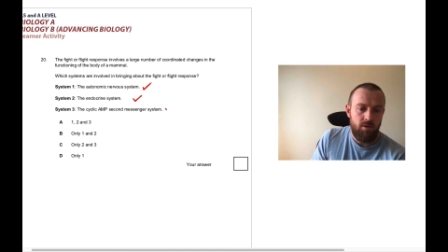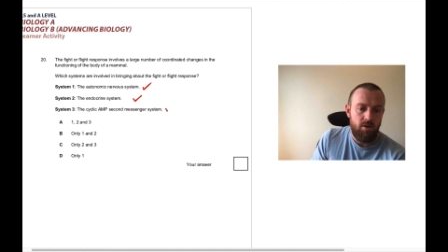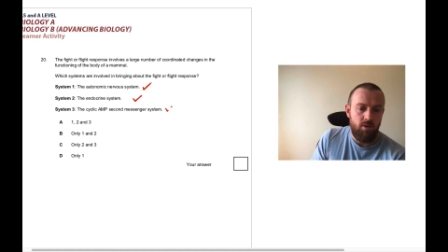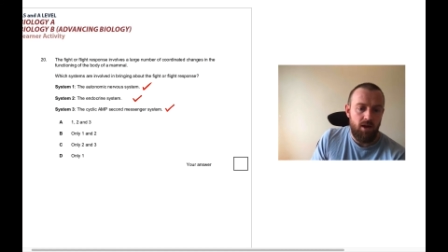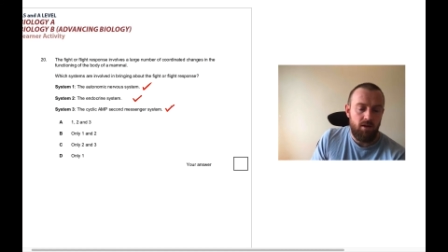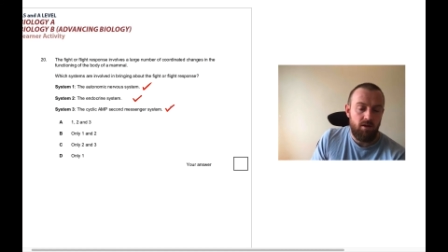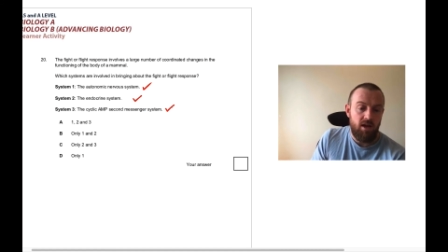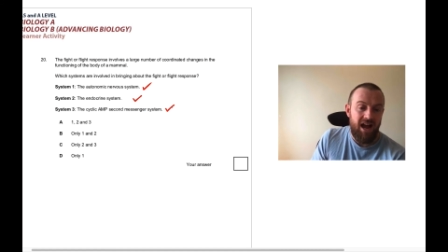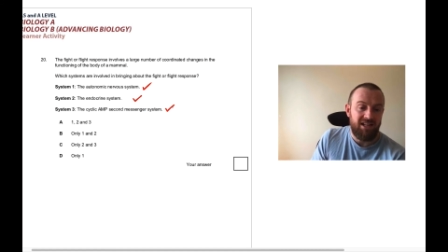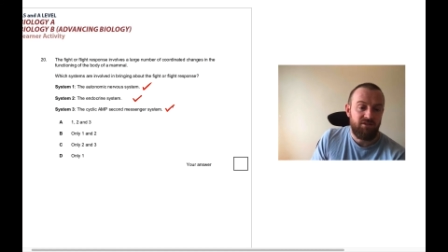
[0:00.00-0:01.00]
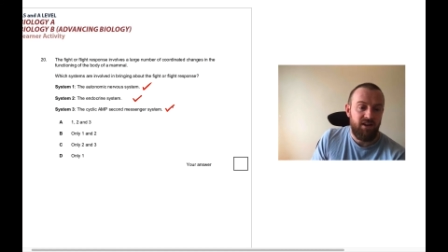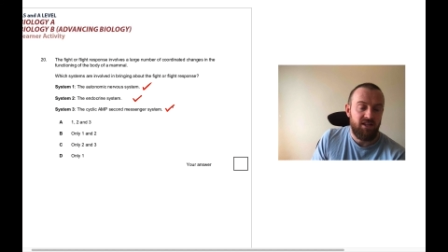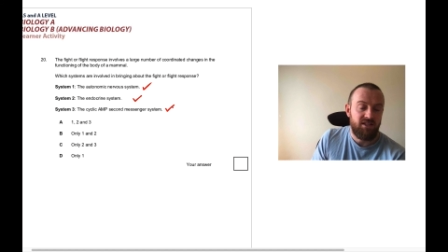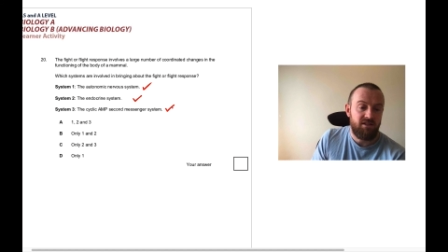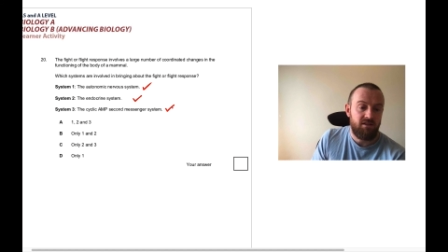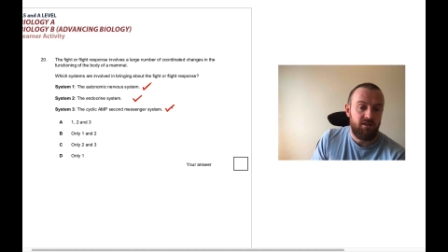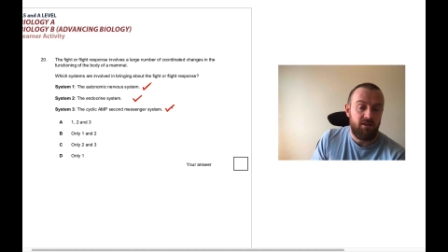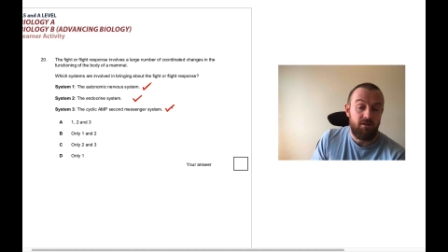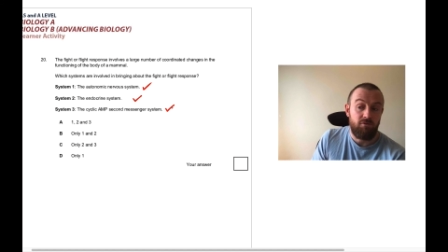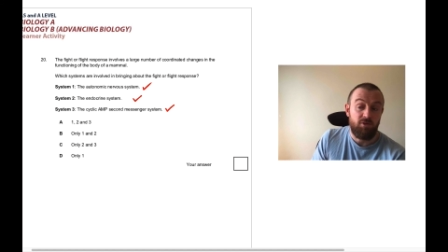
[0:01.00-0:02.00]
when it activates
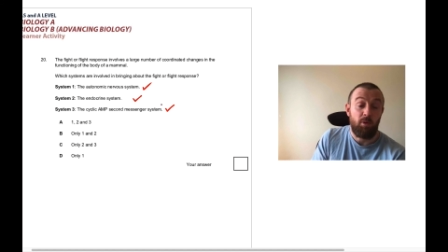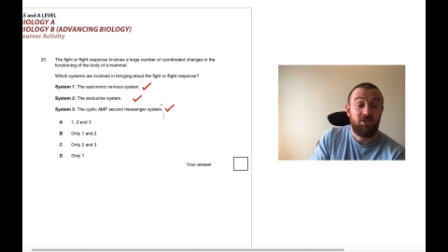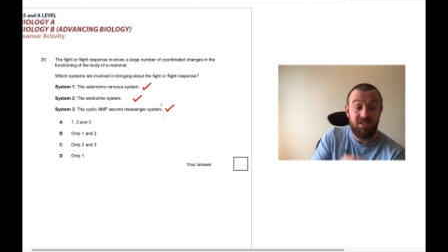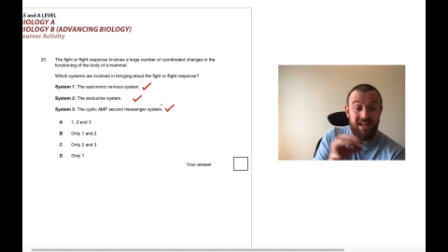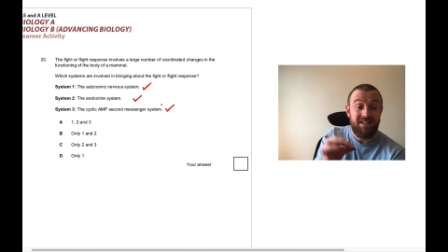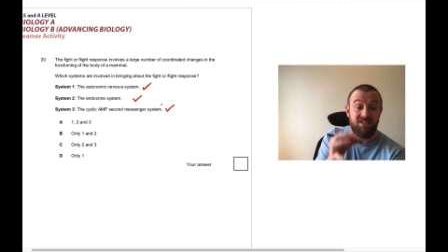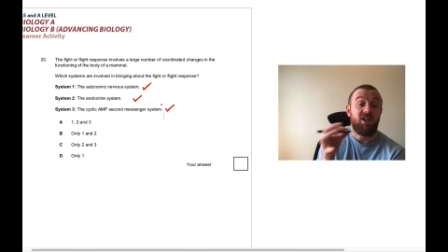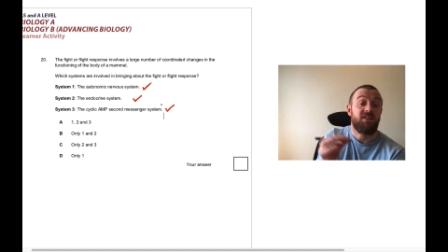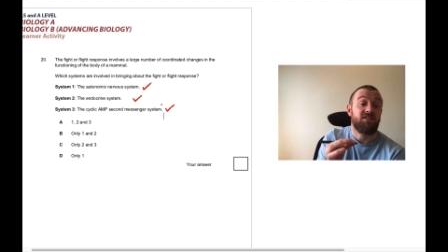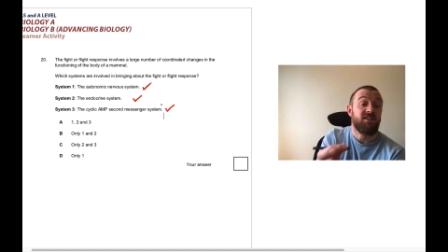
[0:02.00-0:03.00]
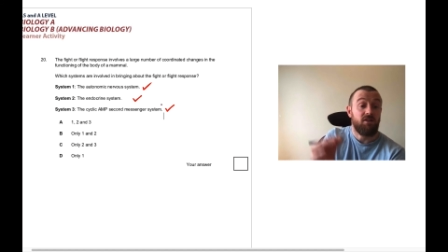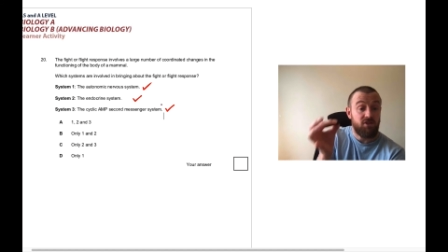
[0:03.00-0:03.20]
the responses inside the cell.